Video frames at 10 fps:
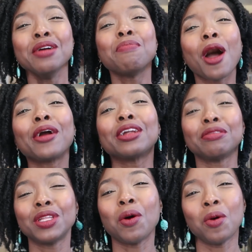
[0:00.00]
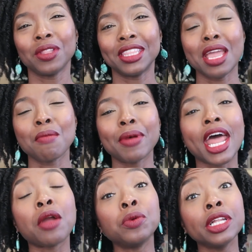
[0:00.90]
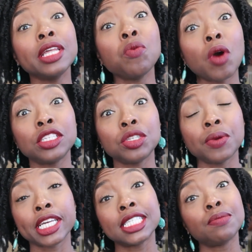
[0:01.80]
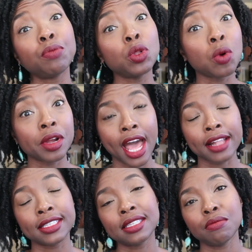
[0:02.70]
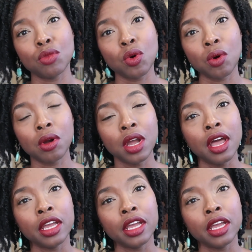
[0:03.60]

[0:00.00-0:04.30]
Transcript: part of the whole thing, but I really want to explore that some more,